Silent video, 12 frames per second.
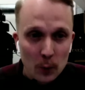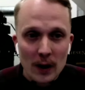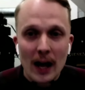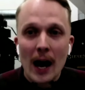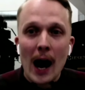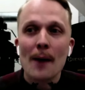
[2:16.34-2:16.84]

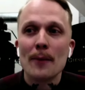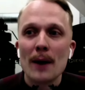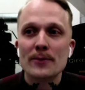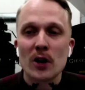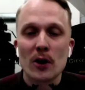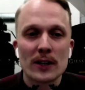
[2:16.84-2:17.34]
well, I, am
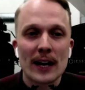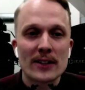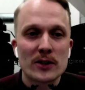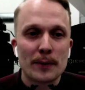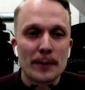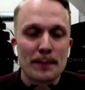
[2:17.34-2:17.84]
I'm, so
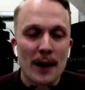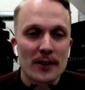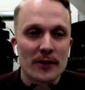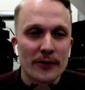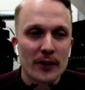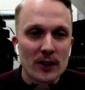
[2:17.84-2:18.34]
glad to be
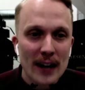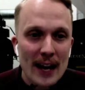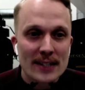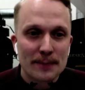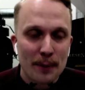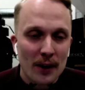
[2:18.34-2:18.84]
part of your last